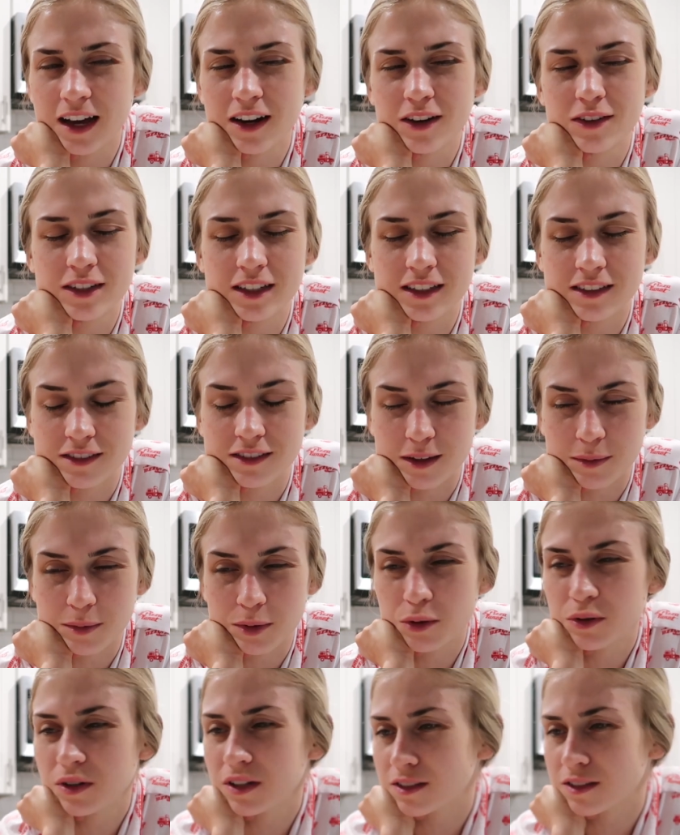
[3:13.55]
I don't need sleep.
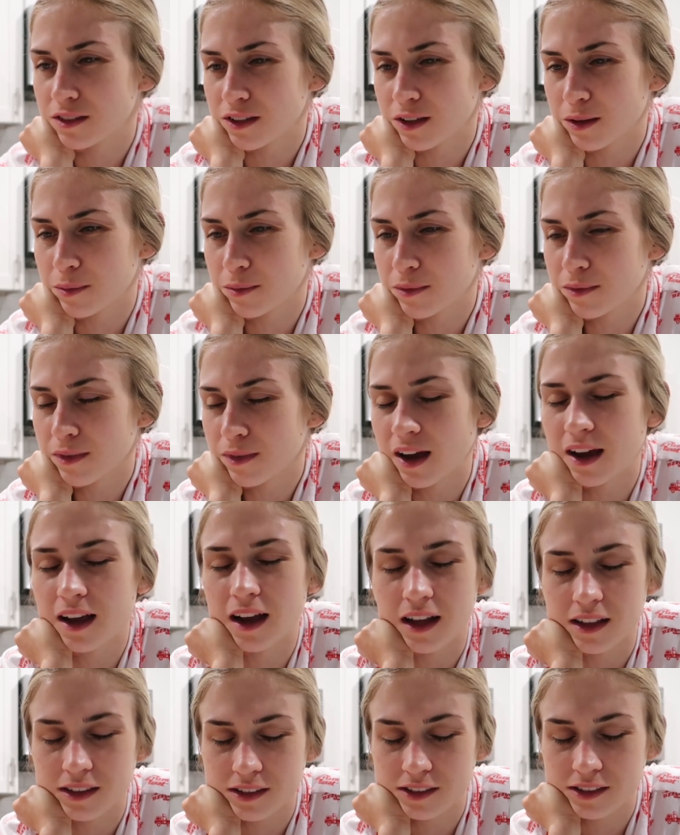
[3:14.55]
Who needs sleep? I
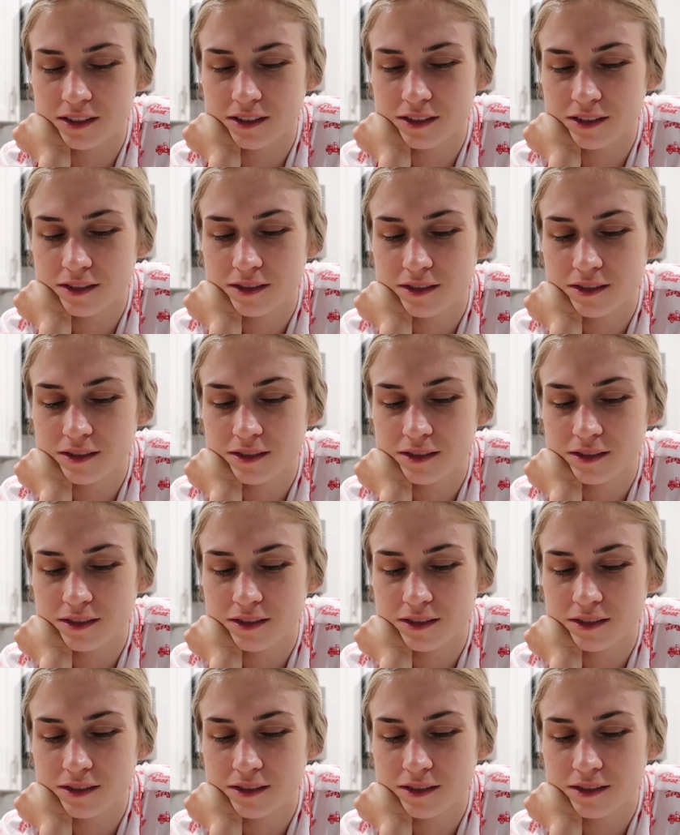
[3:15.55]
got this.